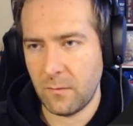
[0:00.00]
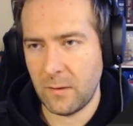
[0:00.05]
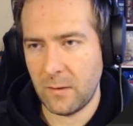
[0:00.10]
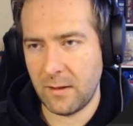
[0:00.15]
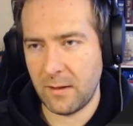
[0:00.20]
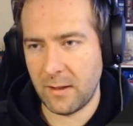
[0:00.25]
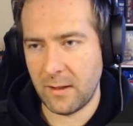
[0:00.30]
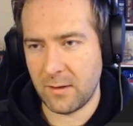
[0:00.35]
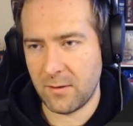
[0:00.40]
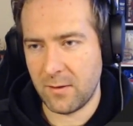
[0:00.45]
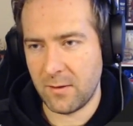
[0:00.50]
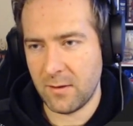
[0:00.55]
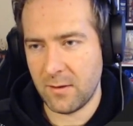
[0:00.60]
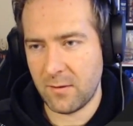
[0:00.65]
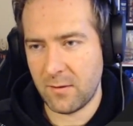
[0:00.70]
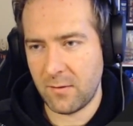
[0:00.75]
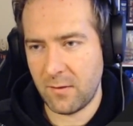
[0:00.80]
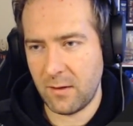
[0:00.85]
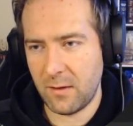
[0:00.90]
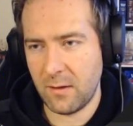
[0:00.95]
That's this
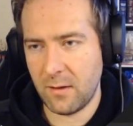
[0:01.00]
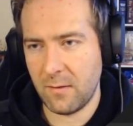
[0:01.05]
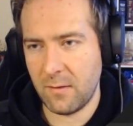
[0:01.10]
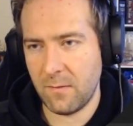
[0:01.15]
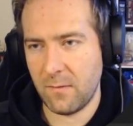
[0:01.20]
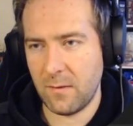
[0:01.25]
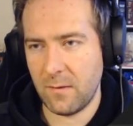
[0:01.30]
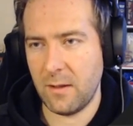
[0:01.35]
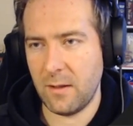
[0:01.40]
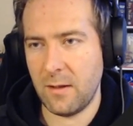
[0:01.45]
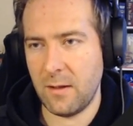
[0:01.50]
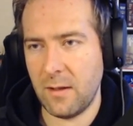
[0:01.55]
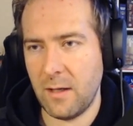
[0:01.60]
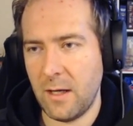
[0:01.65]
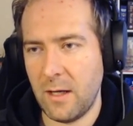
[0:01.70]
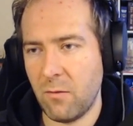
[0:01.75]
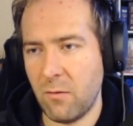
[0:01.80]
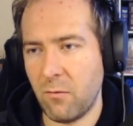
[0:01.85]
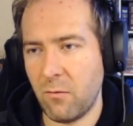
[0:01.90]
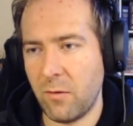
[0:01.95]
thing,
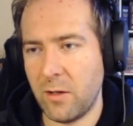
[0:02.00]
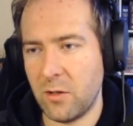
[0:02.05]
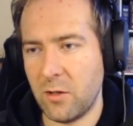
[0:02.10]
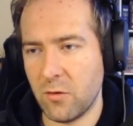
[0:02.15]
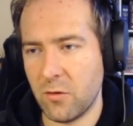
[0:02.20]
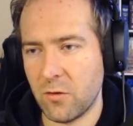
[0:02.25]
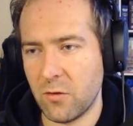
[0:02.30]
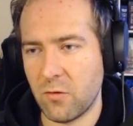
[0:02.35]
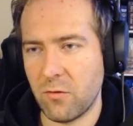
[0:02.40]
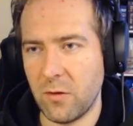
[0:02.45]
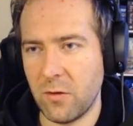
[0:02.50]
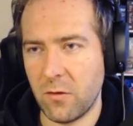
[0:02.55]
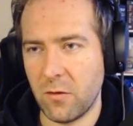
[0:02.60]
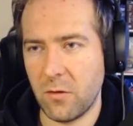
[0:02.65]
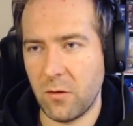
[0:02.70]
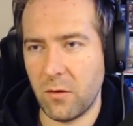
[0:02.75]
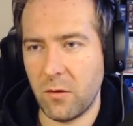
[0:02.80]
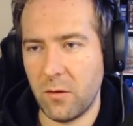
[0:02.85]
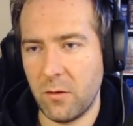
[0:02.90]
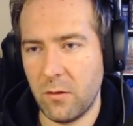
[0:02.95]
and we just
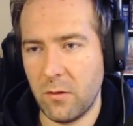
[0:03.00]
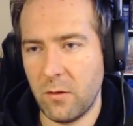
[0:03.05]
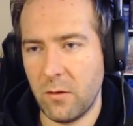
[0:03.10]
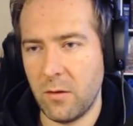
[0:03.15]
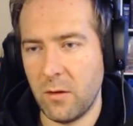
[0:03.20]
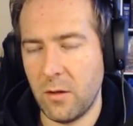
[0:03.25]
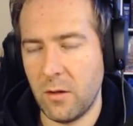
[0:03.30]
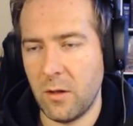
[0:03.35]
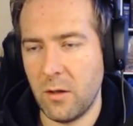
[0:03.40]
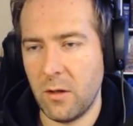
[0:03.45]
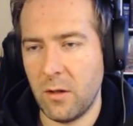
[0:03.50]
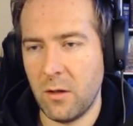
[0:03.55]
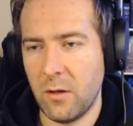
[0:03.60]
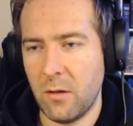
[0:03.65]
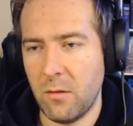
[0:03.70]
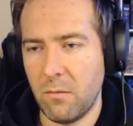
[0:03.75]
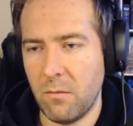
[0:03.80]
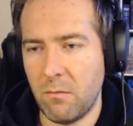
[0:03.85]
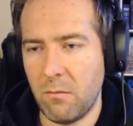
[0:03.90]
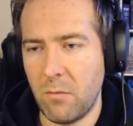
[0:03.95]
return
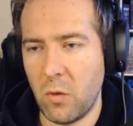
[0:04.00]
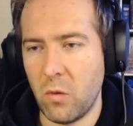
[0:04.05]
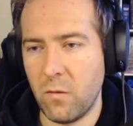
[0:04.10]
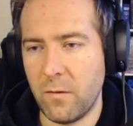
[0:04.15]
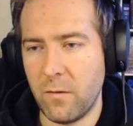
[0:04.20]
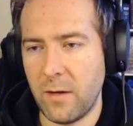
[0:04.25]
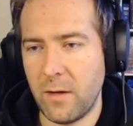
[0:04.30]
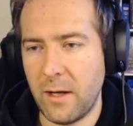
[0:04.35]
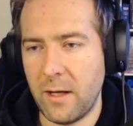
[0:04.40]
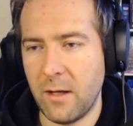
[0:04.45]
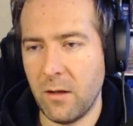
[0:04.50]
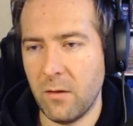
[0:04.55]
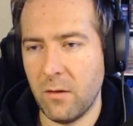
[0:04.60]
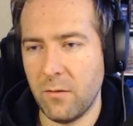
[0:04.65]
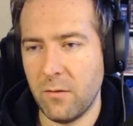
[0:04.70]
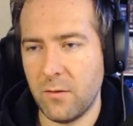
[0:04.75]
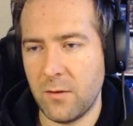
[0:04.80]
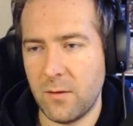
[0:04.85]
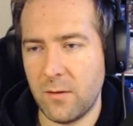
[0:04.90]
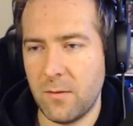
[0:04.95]
moved
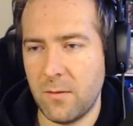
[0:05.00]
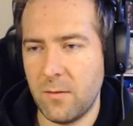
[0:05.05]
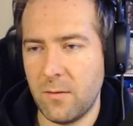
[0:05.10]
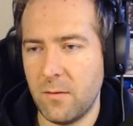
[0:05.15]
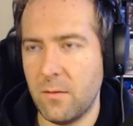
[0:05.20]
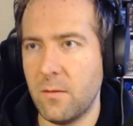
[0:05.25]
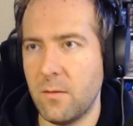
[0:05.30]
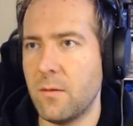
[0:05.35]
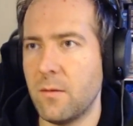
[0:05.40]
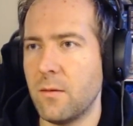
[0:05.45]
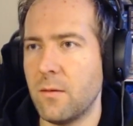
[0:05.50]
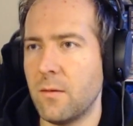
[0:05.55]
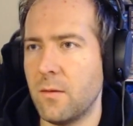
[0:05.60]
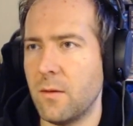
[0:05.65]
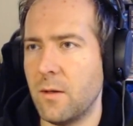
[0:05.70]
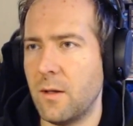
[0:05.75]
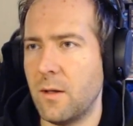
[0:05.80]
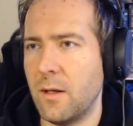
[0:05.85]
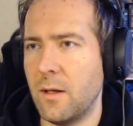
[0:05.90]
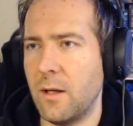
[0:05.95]
elves,
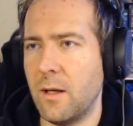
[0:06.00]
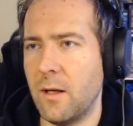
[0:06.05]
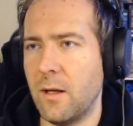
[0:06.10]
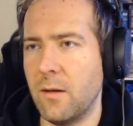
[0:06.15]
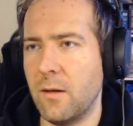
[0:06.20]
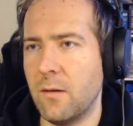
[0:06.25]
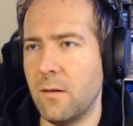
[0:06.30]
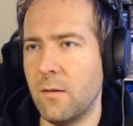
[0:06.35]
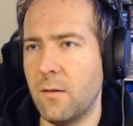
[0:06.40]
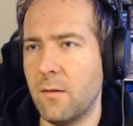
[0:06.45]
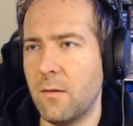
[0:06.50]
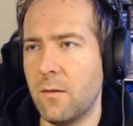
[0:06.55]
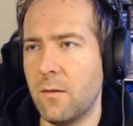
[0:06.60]
and